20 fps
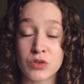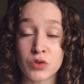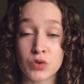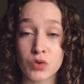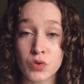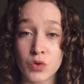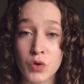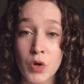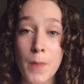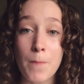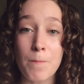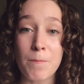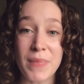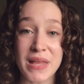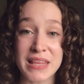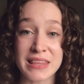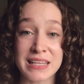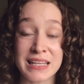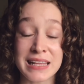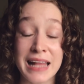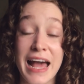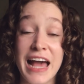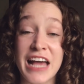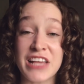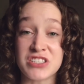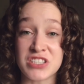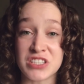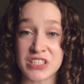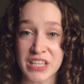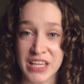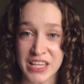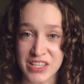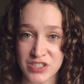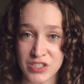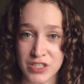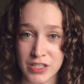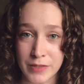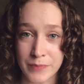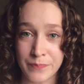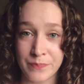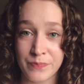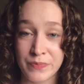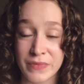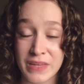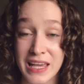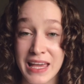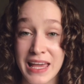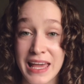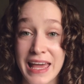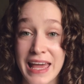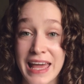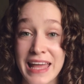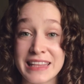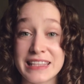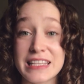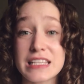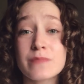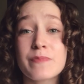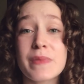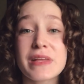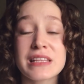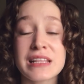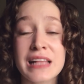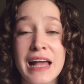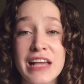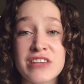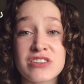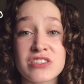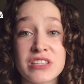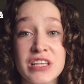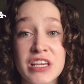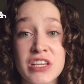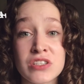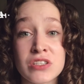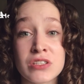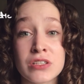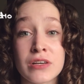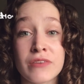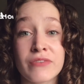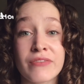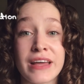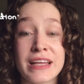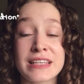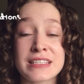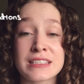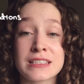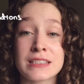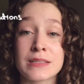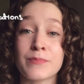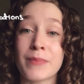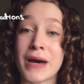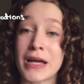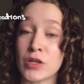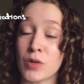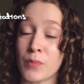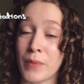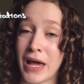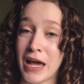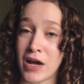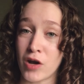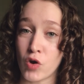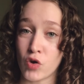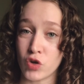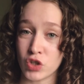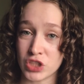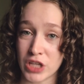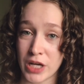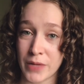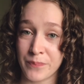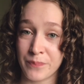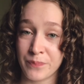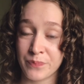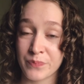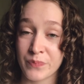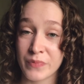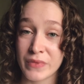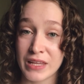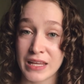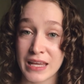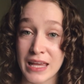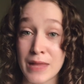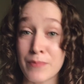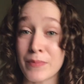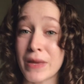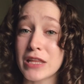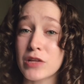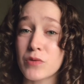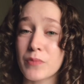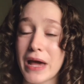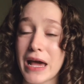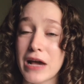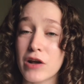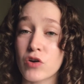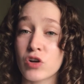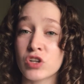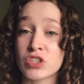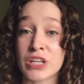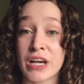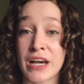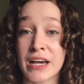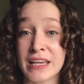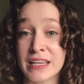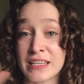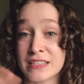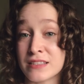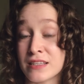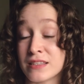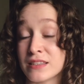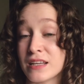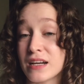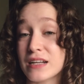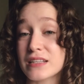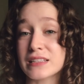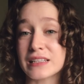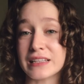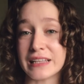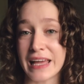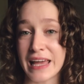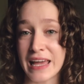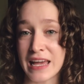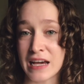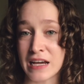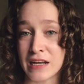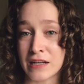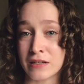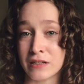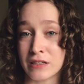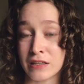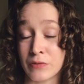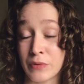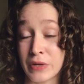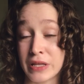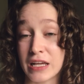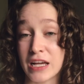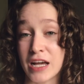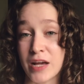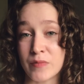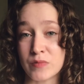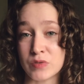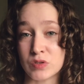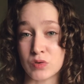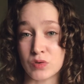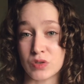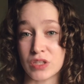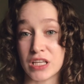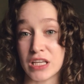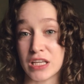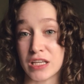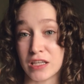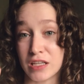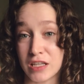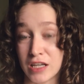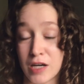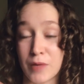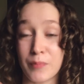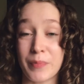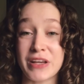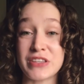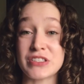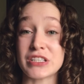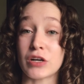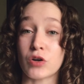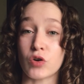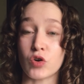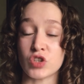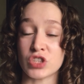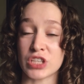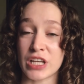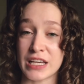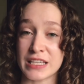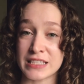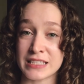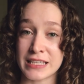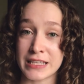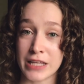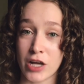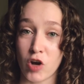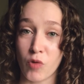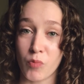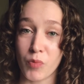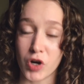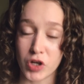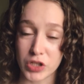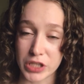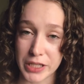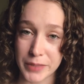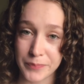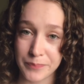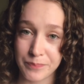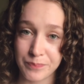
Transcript: to mental agitation, and this mental agitation affects the Manomaya Kosha. And Manomaya Kosha is the third layer when it comes to the Pancha Koshas in our body.